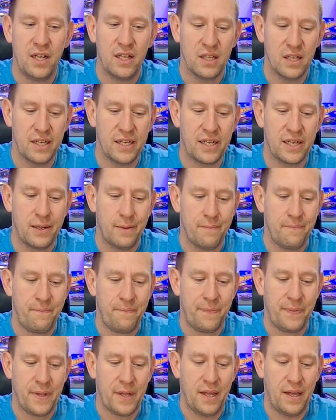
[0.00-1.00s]
Like,
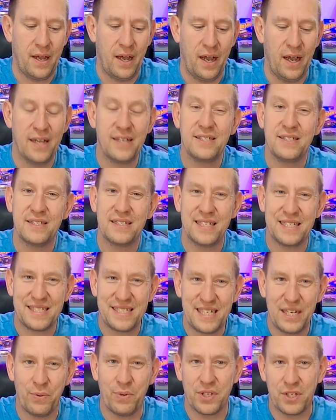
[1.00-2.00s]
I
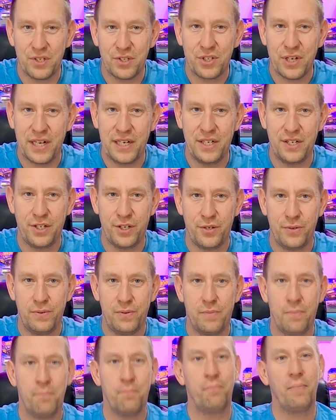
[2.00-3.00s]
see what they're trying to do.
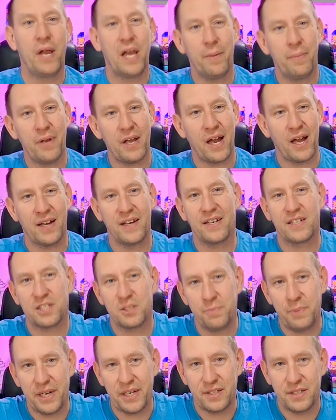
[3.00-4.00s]
Maybe I
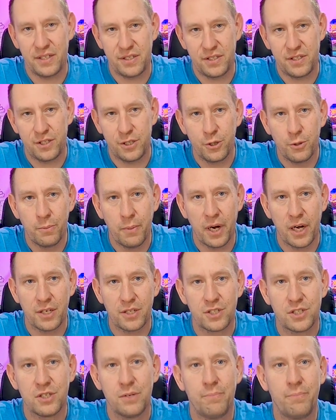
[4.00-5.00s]
expected too
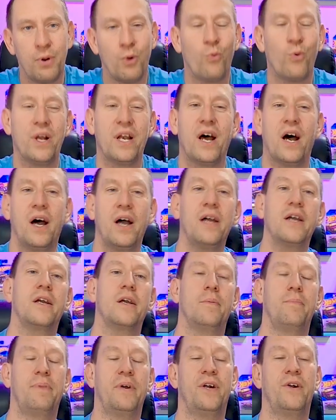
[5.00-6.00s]
much, but when I
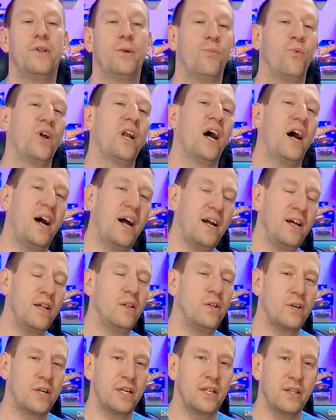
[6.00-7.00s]
compare them, when I
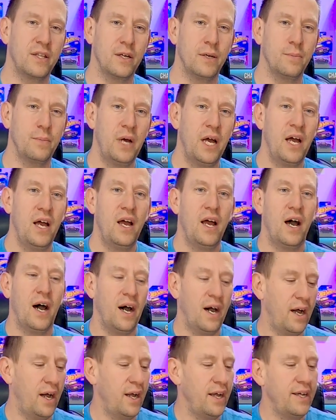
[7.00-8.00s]
look at them,
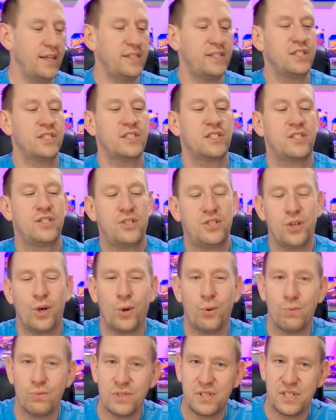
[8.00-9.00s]
I just
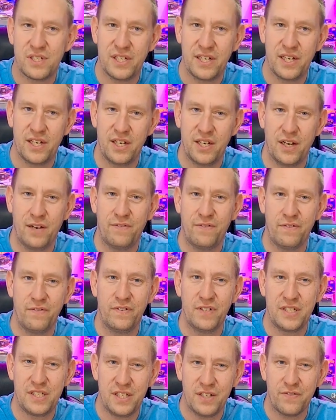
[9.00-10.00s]
don't see enough of
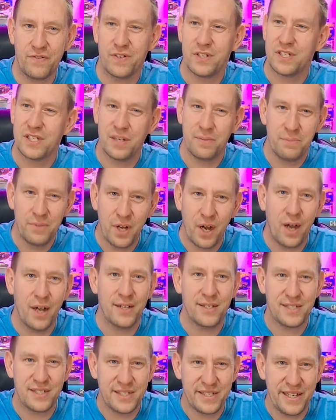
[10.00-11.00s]
a difference. I'm
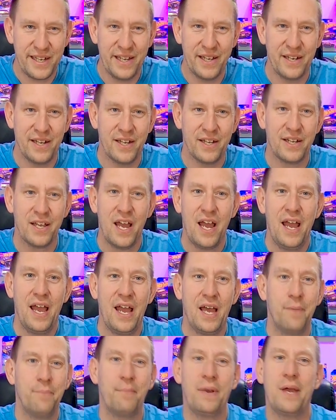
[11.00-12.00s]
not seeing it.
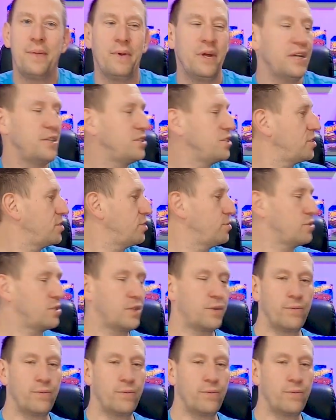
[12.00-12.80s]
And maybe I just used